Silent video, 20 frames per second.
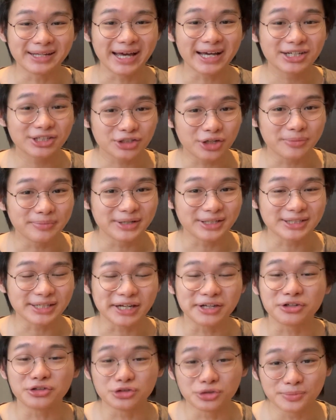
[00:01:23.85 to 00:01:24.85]
Economics
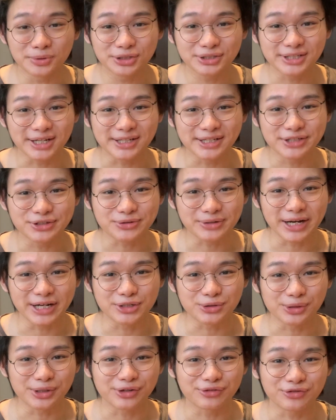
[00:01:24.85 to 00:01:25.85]
and Global Studies
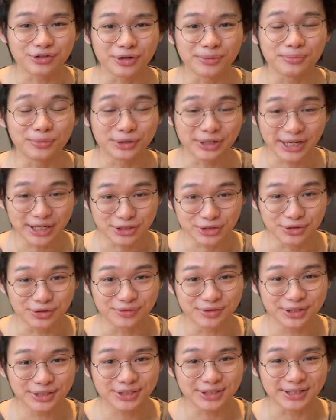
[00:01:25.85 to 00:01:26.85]
graduate from Monash
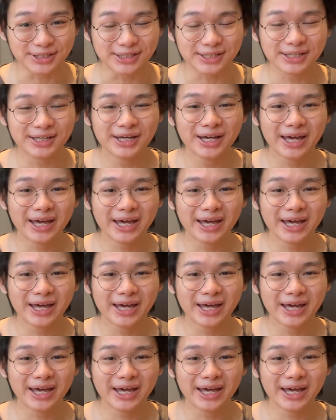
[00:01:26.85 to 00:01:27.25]
University.